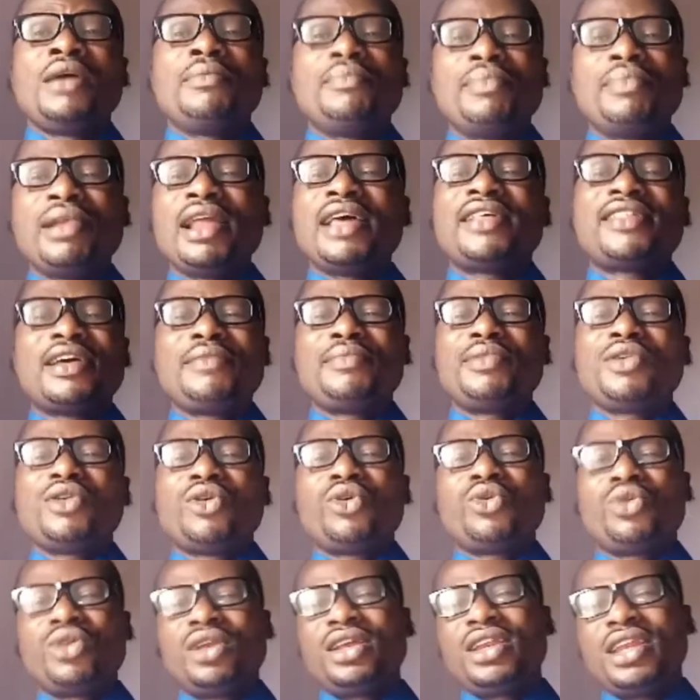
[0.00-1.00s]
Blessed be your
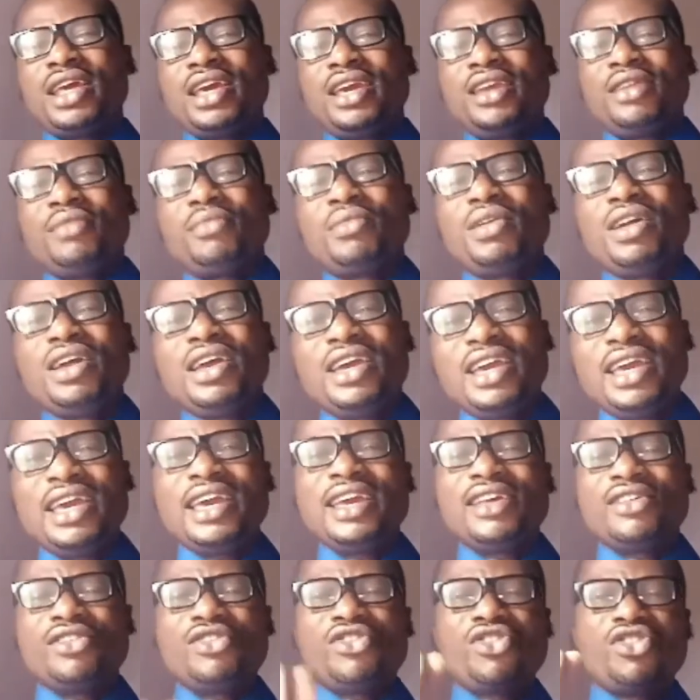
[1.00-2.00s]
holy name.
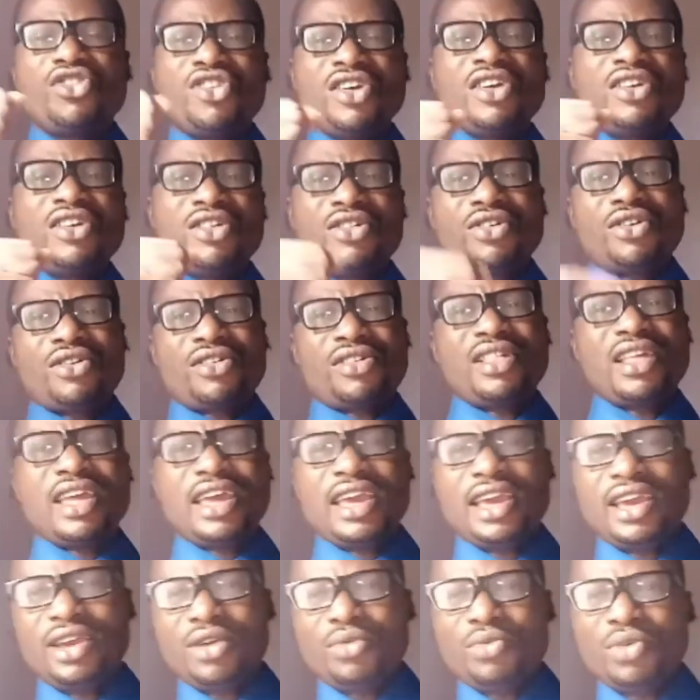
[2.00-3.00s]
In Jesus'
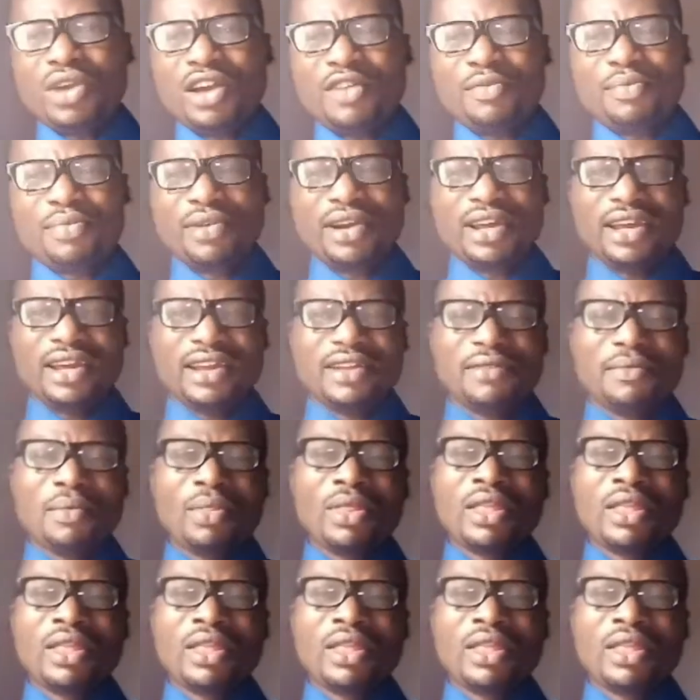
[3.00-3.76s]
name we are praying.